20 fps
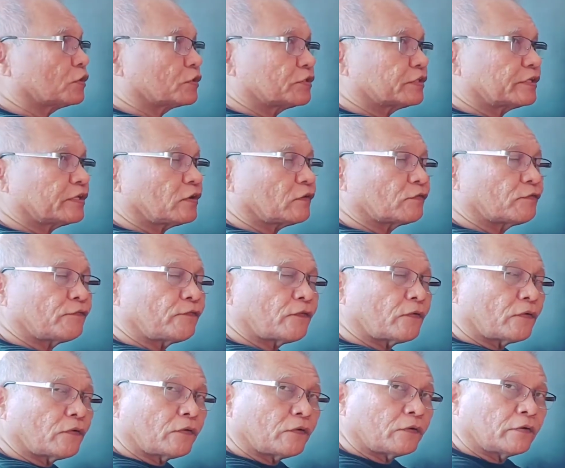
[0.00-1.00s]
3 or
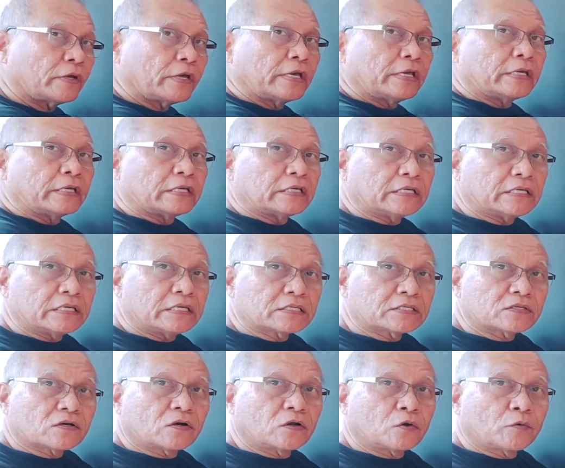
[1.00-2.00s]
4,
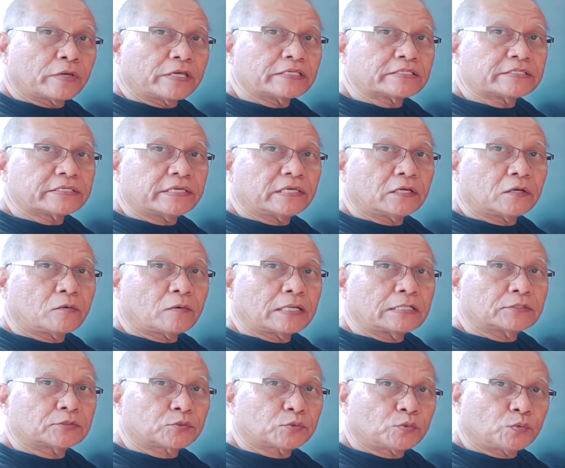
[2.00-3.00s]
is always
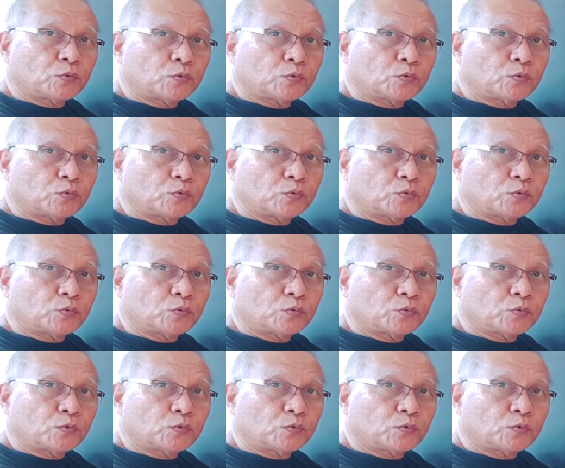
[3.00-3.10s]
equal to